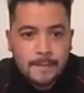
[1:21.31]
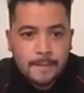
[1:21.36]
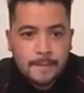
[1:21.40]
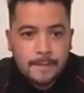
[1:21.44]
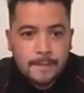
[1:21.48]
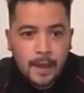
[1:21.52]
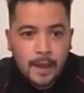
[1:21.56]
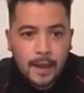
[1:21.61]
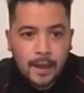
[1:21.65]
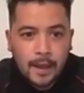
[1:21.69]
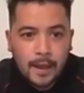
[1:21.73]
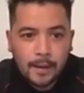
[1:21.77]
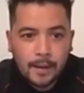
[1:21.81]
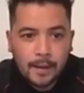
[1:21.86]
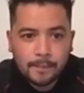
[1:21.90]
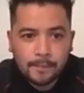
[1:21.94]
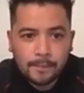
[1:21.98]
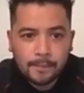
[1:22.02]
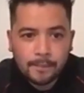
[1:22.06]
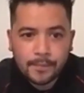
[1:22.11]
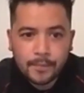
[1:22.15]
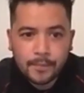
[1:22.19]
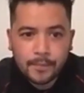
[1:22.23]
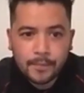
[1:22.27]

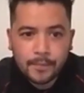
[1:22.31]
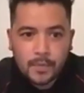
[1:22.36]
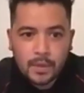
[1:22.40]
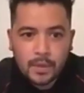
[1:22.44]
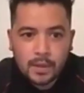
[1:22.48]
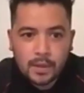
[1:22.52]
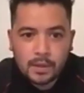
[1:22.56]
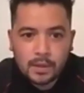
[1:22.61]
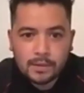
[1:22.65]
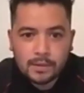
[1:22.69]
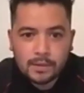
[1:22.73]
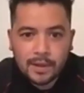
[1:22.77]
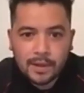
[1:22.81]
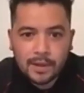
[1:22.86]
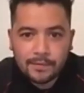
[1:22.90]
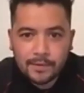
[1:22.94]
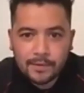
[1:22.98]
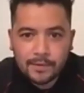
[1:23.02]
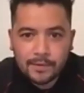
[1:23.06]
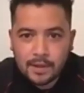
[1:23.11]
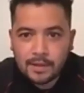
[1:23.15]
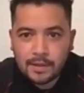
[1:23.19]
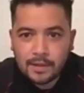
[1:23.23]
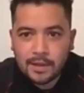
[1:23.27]

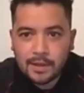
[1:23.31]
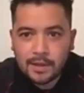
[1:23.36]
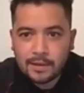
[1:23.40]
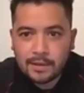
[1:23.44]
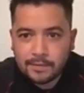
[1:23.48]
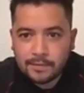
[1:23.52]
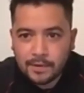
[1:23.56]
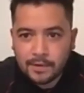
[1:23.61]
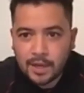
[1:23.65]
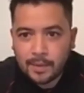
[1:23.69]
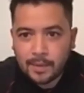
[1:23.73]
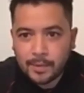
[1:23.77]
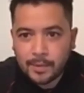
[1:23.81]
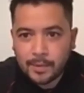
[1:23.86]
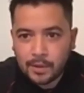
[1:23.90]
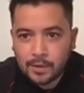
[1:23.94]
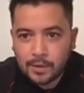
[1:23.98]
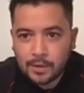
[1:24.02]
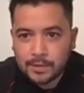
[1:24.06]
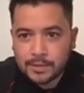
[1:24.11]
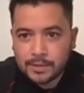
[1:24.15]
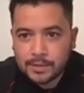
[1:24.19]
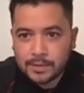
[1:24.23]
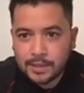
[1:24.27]
definitely thanks for coming
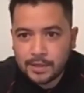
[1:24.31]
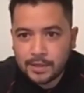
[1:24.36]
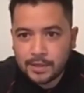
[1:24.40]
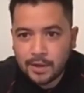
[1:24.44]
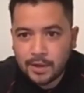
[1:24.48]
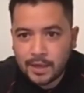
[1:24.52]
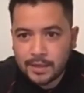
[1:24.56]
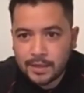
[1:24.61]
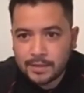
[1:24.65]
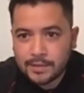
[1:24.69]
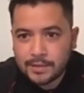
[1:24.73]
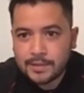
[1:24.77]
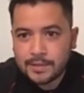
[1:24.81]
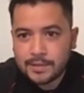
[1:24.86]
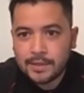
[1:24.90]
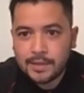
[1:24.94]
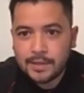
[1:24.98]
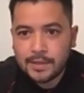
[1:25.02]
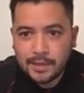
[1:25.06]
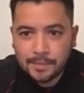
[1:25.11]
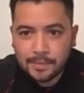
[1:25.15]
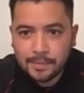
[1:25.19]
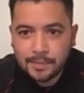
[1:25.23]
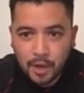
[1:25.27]
along tonight to
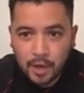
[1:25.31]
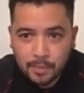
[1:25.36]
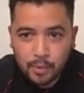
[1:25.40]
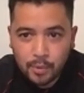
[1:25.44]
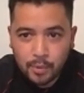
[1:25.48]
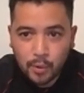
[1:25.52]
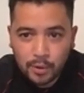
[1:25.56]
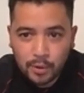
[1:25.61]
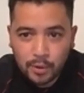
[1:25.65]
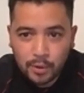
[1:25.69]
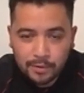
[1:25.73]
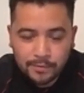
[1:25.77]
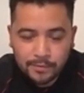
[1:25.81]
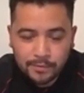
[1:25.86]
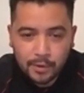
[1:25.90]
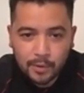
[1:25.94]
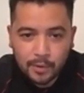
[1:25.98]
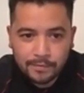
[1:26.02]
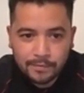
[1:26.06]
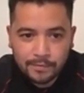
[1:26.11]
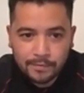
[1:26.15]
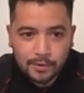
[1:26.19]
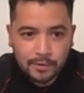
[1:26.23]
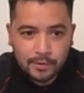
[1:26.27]
hear my point of view on
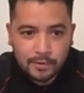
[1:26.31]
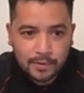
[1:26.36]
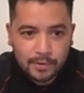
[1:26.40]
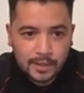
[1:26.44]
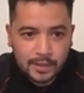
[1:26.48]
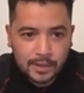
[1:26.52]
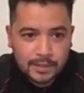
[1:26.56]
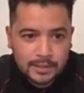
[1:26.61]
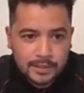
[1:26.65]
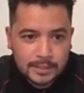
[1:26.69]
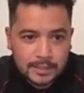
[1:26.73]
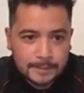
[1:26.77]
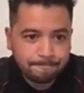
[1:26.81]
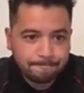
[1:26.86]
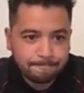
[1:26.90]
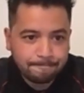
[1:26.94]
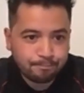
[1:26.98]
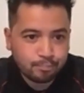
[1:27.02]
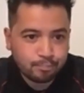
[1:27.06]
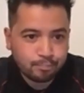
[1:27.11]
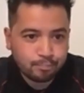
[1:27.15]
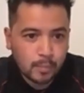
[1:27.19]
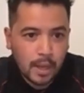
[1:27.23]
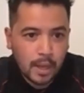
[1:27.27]
a few things.
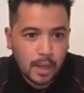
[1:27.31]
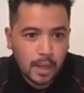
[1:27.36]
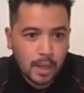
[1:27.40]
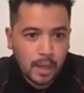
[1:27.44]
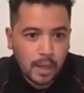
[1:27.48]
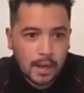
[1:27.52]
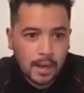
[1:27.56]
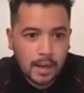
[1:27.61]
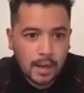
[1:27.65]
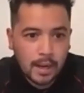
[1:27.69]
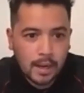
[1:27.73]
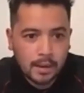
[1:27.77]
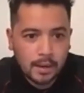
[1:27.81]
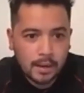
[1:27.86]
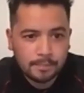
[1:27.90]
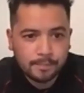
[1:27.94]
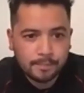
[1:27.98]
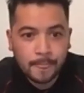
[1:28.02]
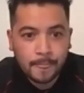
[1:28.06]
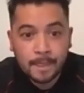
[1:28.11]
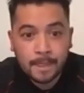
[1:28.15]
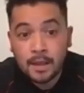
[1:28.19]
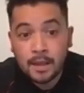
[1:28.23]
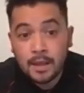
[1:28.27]
My
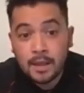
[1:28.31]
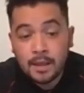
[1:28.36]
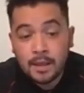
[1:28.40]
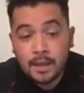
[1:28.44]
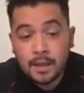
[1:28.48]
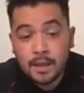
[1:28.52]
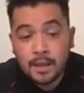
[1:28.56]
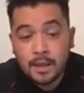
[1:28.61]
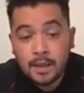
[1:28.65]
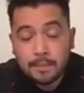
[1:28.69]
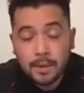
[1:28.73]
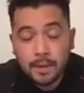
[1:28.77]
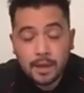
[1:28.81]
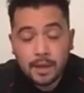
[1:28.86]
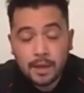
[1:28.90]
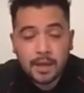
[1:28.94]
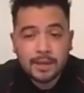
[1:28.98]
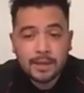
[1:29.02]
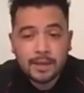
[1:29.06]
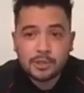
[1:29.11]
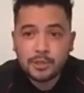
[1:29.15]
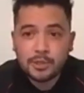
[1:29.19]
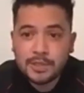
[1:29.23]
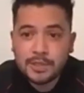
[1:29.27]
name's
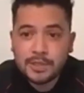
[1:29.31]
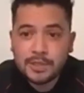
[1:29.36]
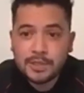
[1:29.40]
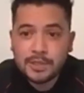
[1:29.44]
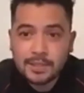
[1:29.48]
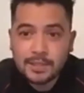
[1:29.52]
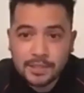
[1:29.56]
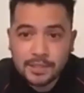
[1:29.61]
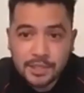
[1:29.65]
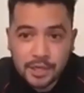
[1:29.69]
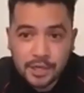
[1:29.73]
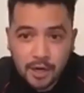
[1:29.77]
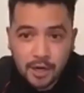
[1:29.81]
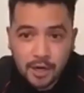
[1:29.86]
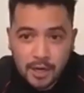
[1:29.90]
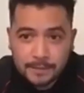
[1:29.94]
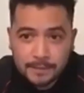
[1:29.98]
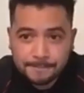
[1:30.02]
Tristan Chai.